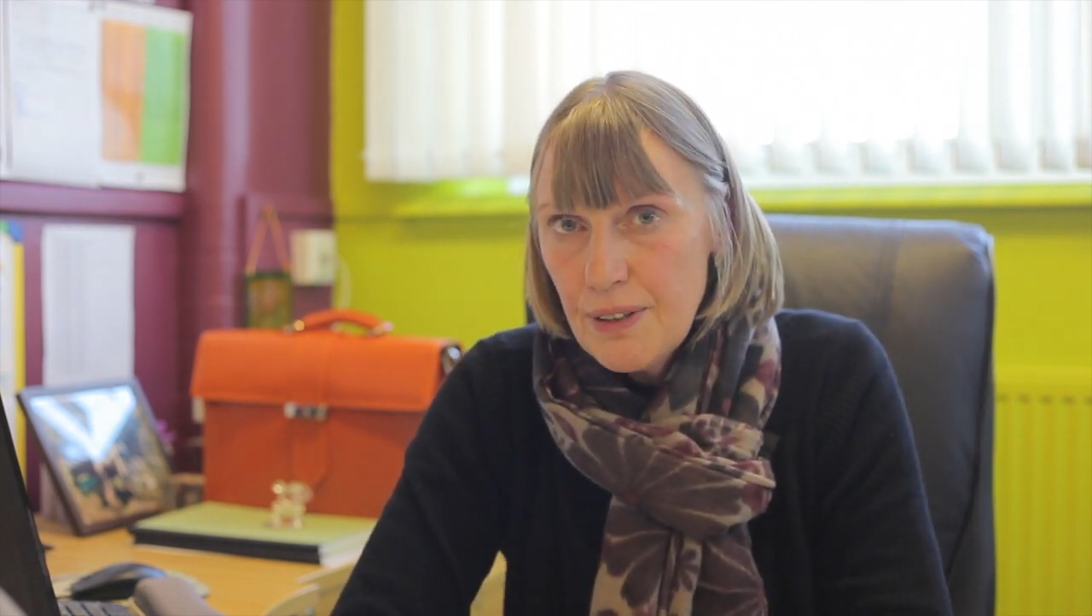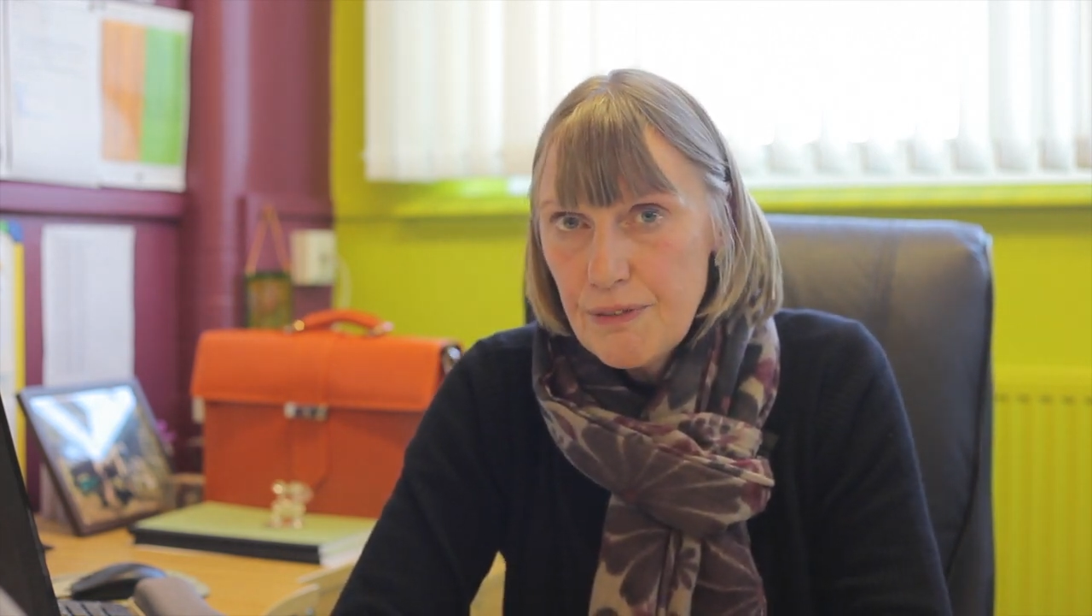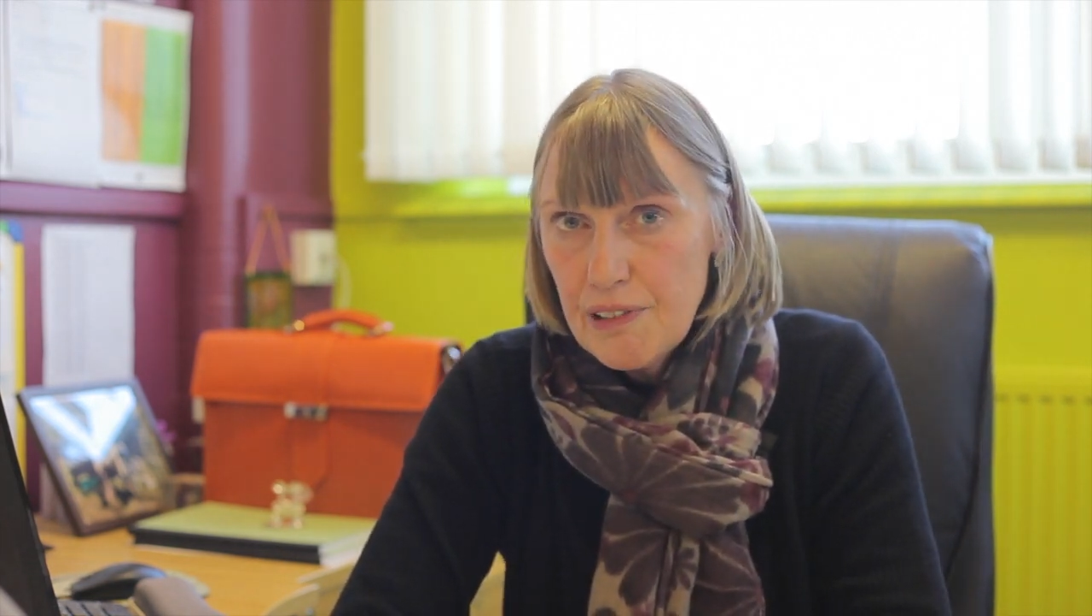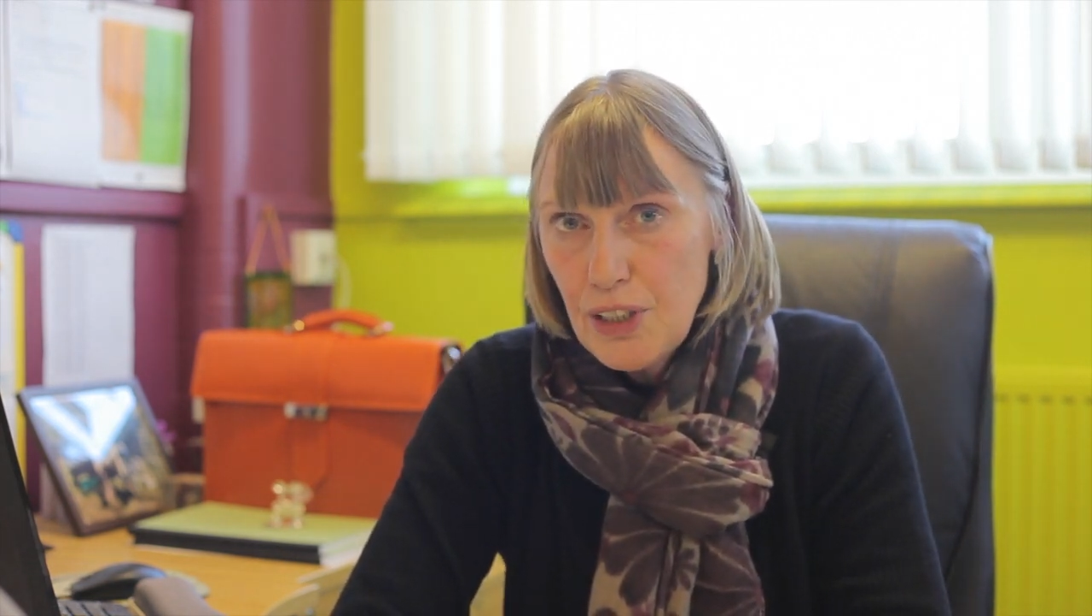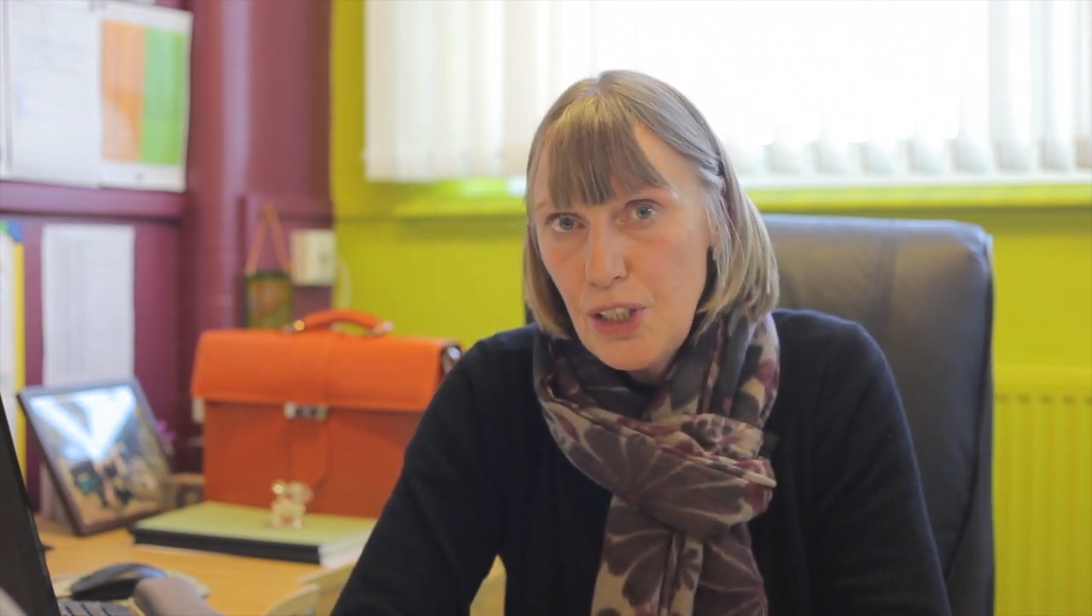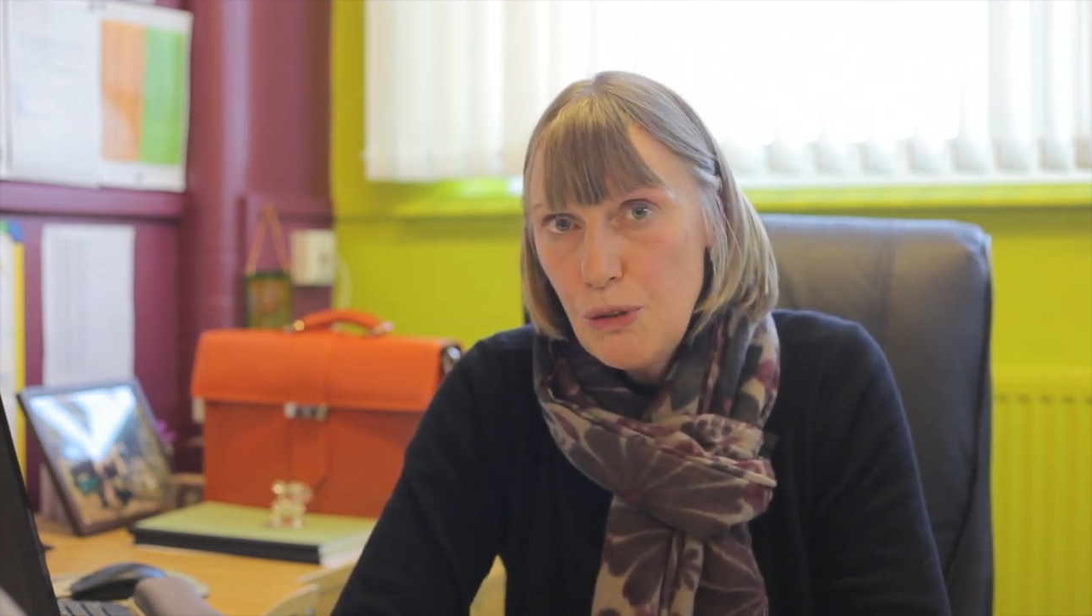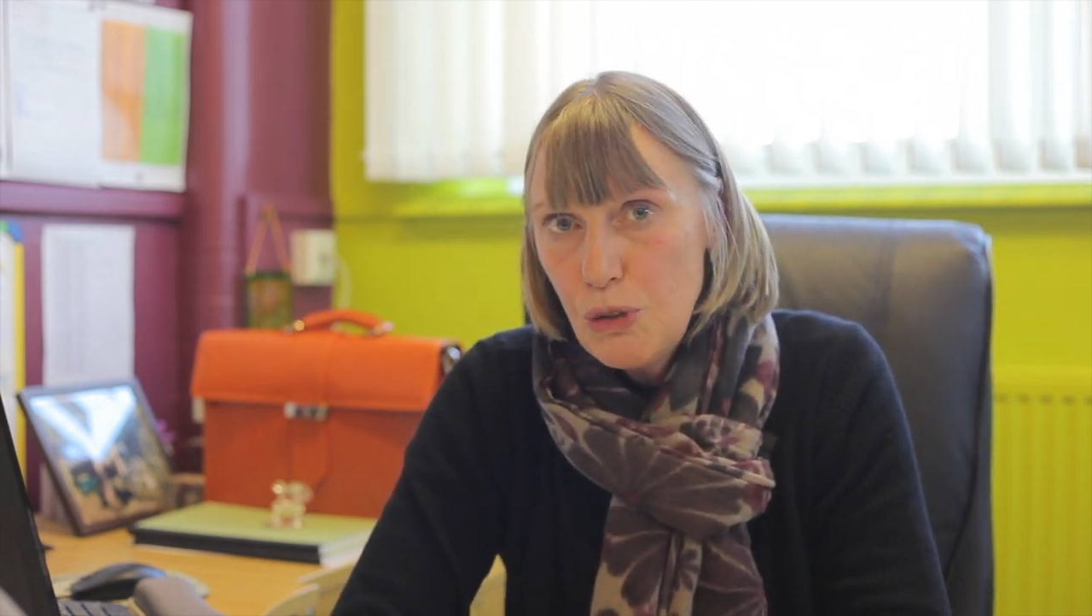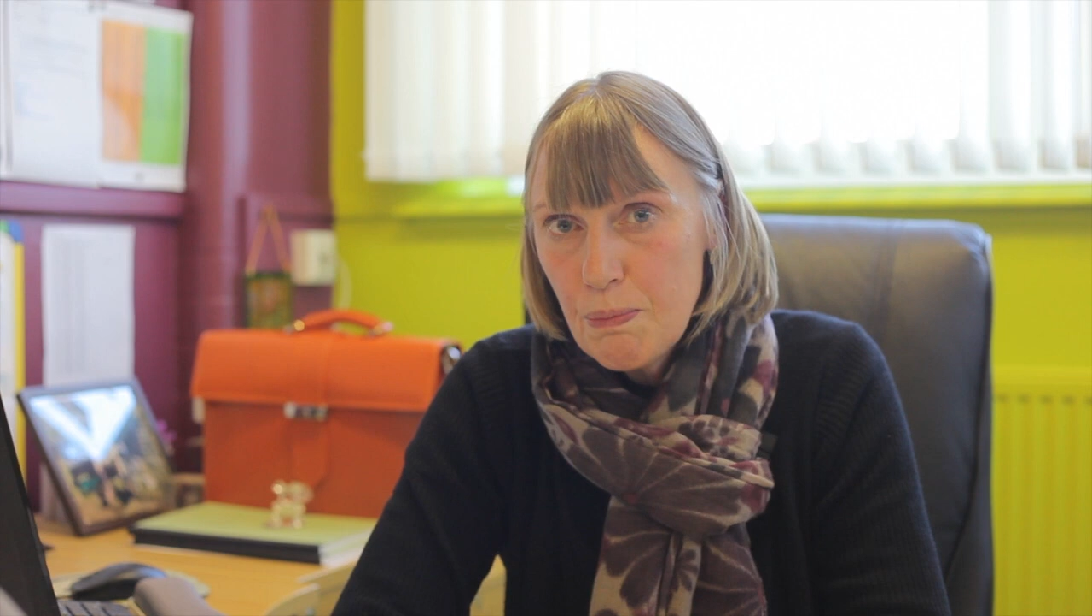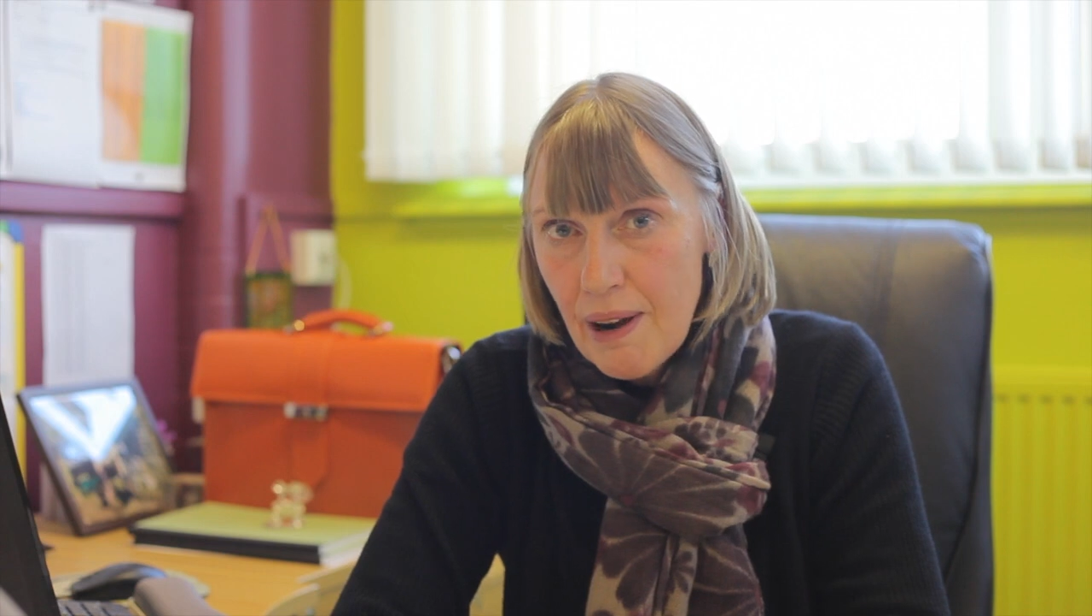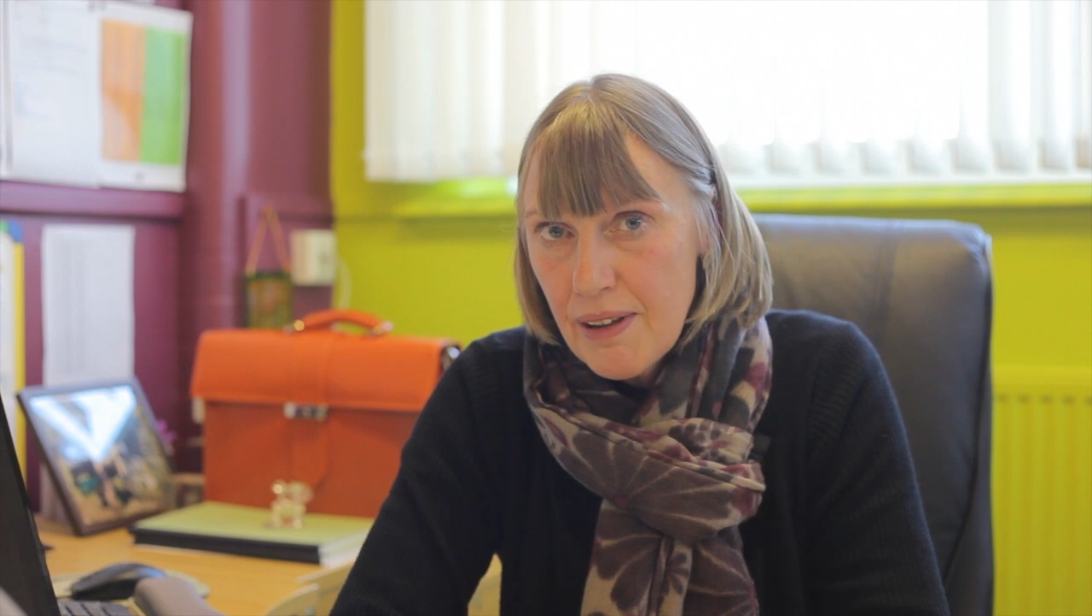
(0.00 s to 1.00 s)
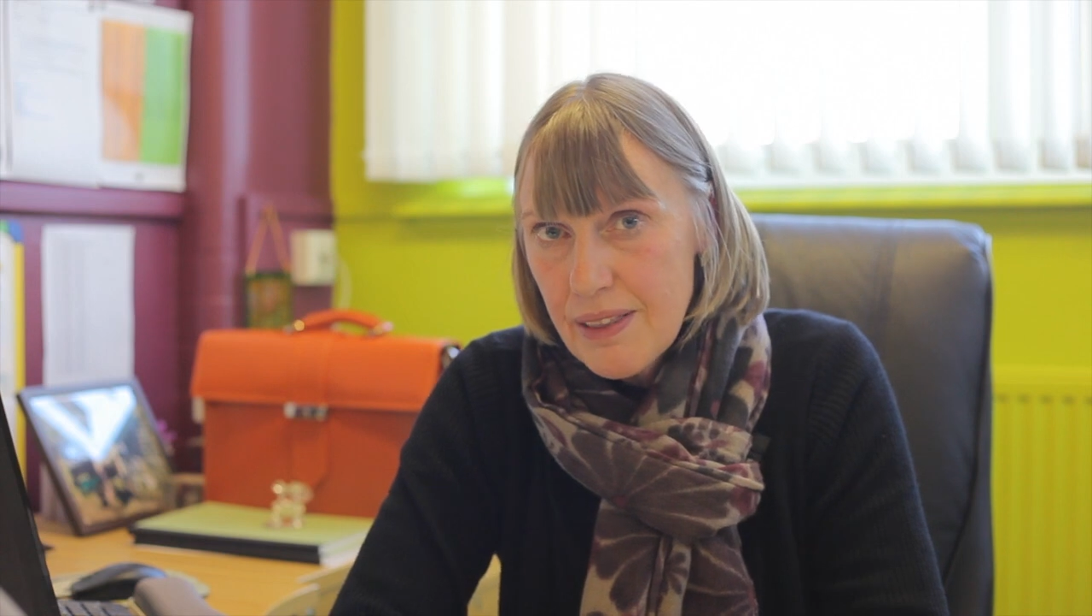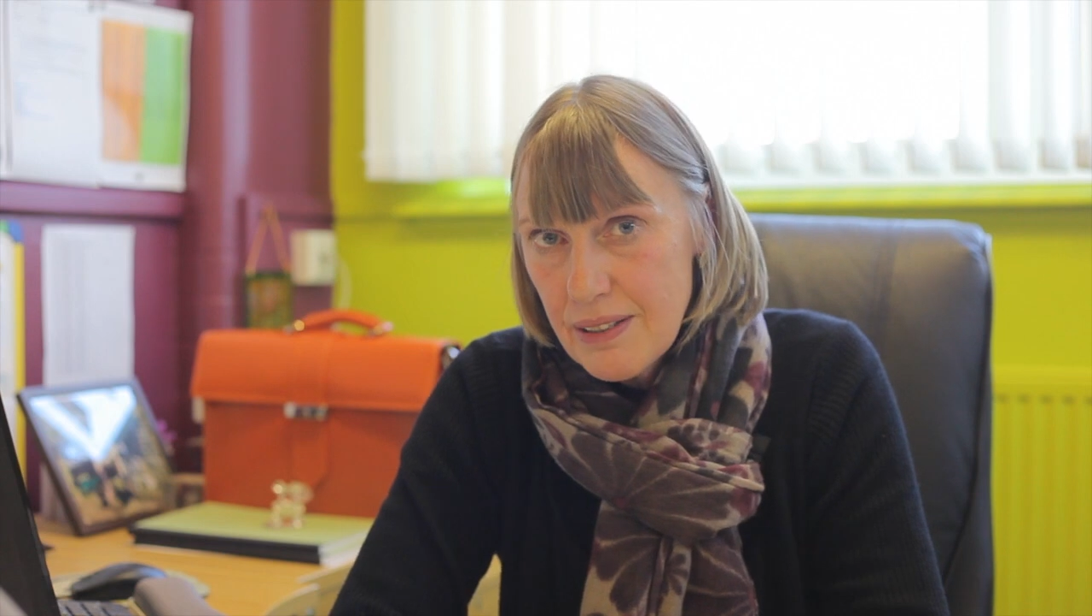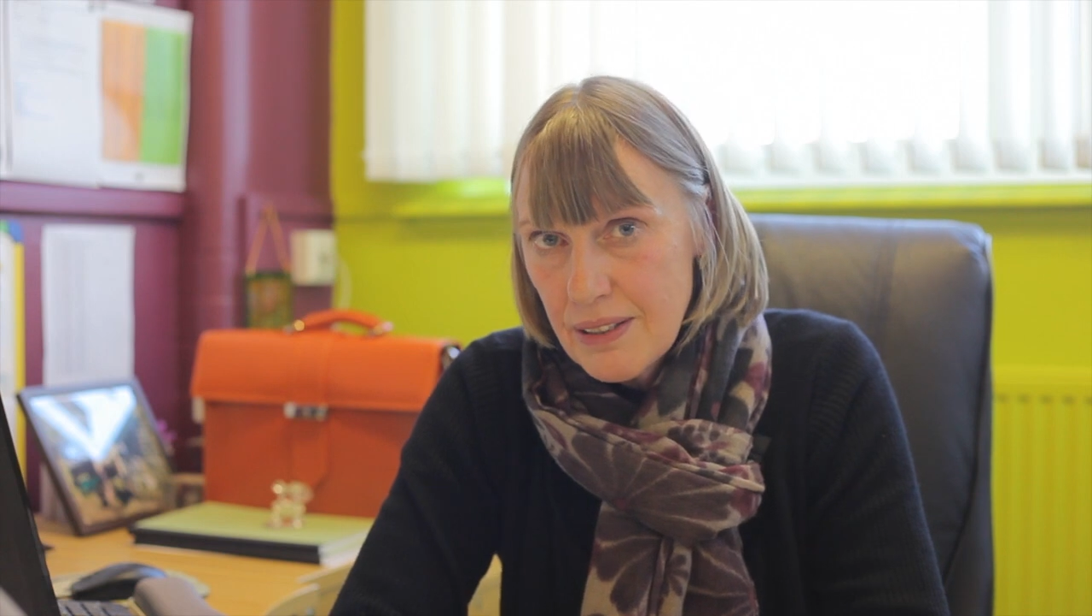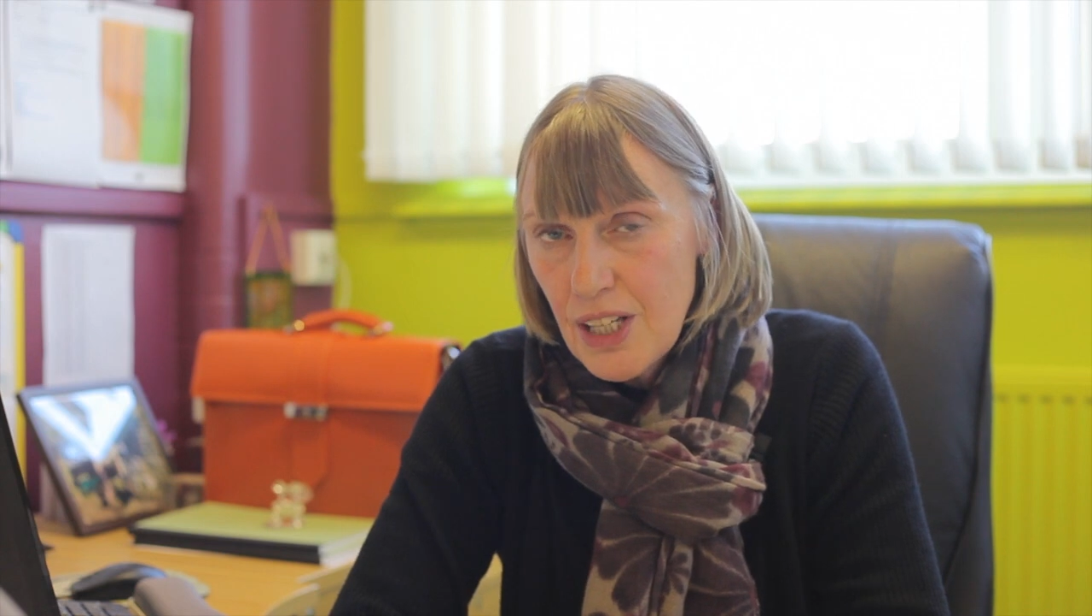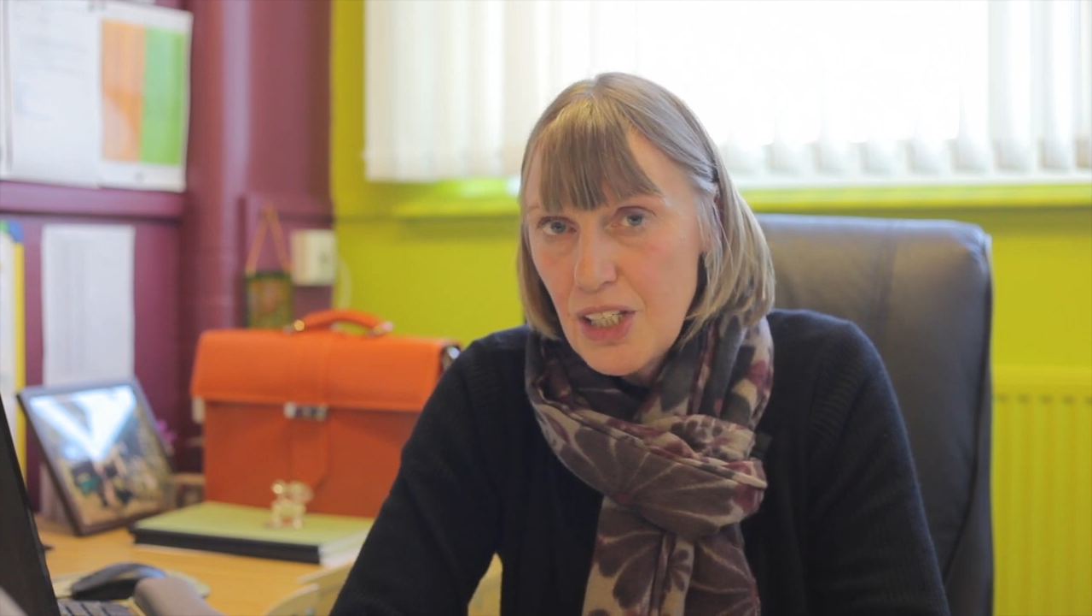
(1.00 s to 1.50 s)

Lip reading: for a huge marathon.